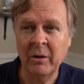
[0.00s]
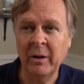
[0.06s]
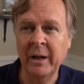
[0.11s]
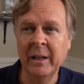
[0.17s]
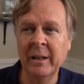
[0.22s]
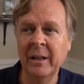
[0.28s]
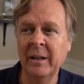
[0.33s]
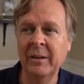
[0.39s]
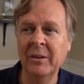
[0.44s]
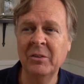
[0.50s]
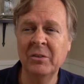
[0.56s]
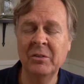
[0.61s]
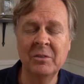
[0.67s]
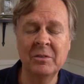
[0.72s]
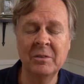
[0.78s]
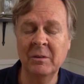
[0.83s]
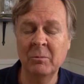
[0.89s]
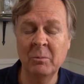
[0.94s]
And
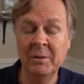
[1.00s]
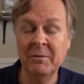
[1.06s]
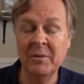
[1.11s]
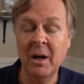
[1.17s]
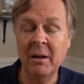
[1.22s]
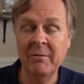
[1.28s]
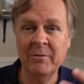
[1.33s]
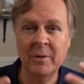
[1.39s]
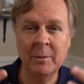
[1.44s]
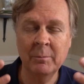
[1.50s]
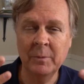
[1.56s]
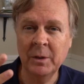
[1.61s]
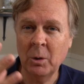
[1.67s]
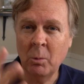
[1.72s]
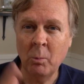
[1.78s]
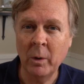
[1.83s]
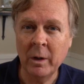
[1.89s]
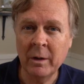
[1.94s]
we've gone from
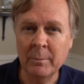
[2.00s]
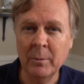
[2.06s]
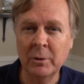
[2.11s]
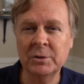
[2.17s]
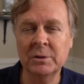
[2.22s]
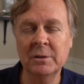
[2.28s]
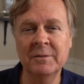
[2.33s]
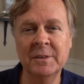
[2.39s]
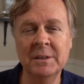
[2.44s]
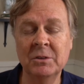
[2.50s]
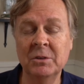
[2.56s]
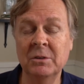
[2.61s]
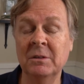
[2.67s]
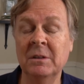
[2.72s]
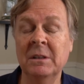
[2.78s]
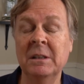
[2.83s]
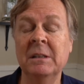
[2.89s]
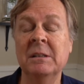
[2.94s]
one emotional event to
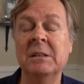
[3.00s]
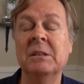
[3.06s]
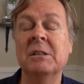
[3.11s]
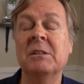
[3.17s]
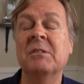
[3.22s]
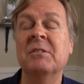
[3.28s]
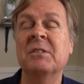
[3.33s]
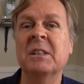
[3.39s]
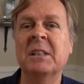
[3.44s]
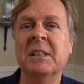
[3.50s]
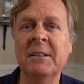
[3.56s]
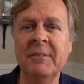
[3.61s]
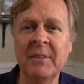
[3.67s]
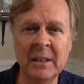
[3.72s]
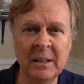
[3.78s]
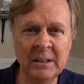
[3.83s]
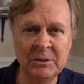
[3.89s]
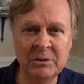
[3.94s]
a
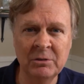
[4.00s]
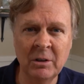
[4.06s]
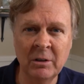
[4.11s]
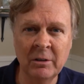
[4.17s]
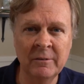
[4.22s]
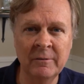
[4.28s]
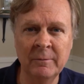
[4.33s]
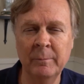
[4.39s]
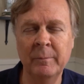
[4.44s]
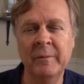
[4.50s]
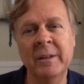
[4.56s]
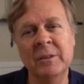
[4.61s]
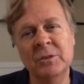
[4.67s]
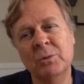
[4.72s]
significantly stronger event.